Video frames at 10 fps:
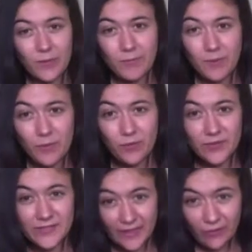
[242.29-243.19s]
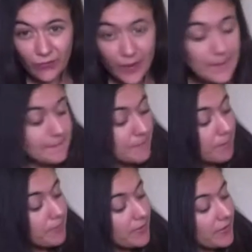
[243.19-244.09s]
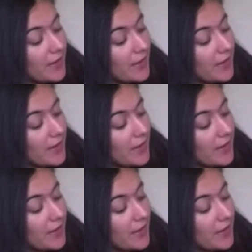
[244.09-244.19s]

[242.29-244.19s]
we bump over the second fret, bump,